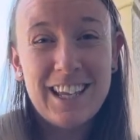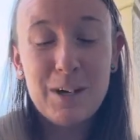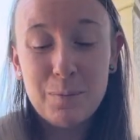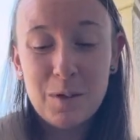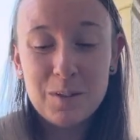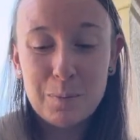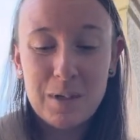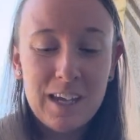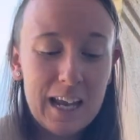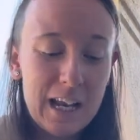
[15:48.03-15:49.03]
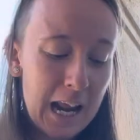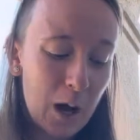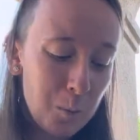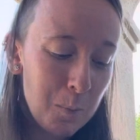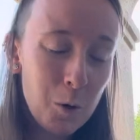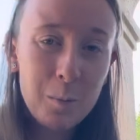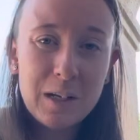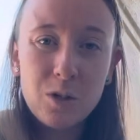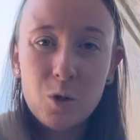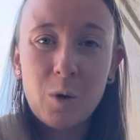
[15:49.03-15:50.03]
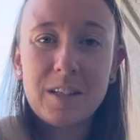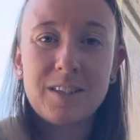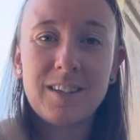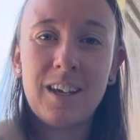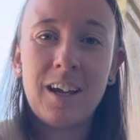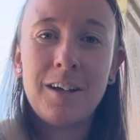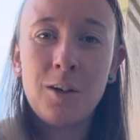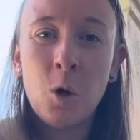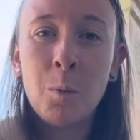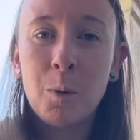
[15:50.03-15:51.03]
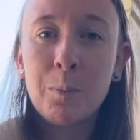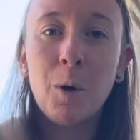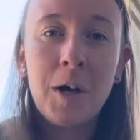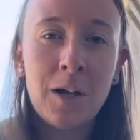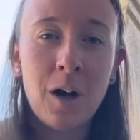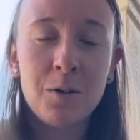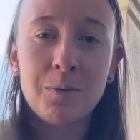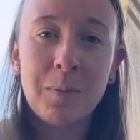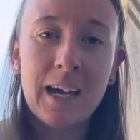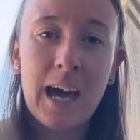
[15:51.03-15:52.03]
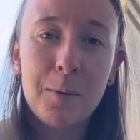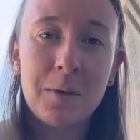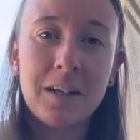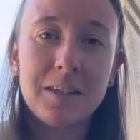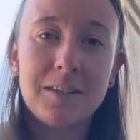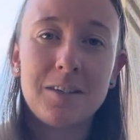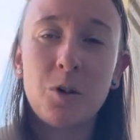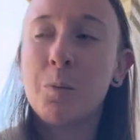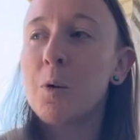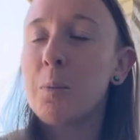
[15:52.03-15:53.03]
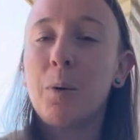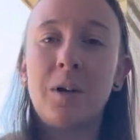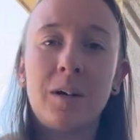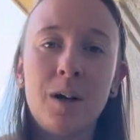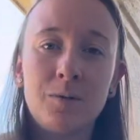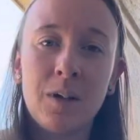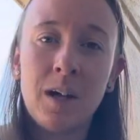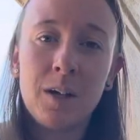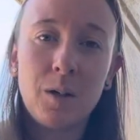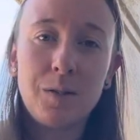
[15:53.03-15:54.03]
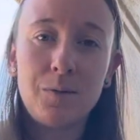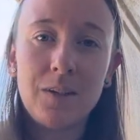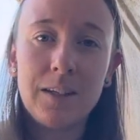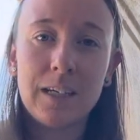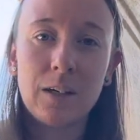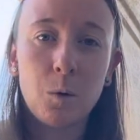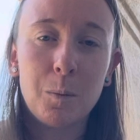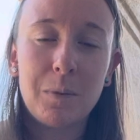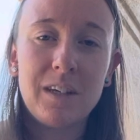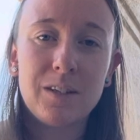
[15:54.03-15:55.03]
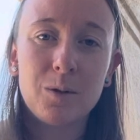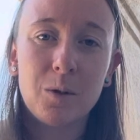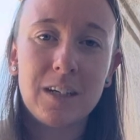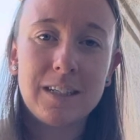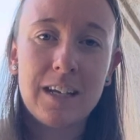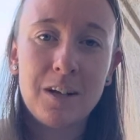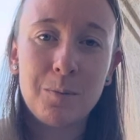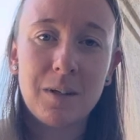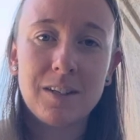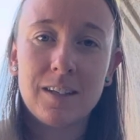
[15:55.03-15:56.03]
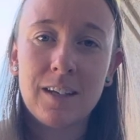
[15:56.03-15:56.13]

it must be a now moment choice. No more putting off my happiness. No more putting off good feeling or peace or contentment.